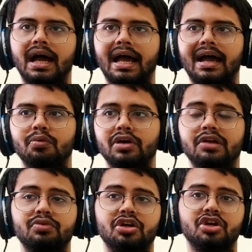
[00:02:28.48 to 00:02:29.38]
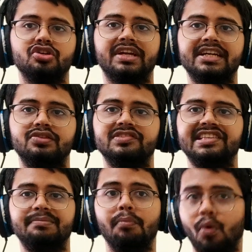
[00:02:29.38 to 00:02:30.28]
uh, where we're going to get to
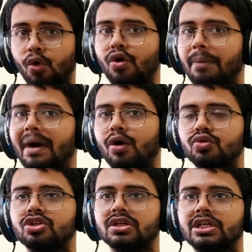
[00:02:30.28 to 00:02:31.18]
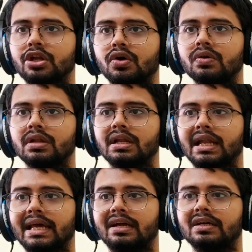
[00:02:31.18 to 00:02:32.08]
see more about, you know,
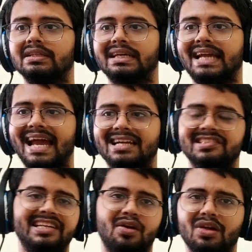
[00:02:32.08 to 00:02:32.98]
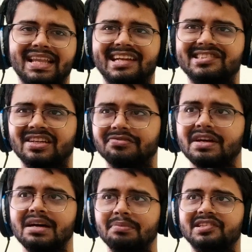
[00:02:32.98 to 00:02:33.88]
like the characters and all that stuff.
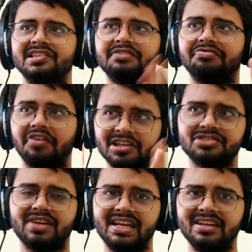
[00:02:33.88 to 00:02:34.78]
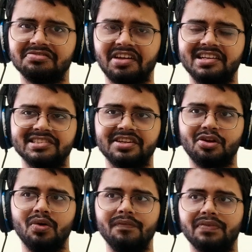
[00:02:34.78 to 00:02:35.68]
But this is the first trailer as far as I
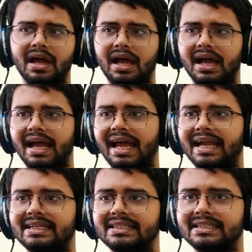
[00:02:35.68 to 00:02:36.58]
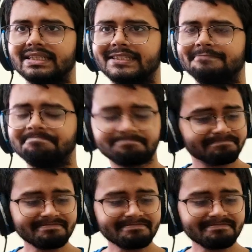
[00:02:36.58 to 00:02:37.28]
know. Uh, and uh,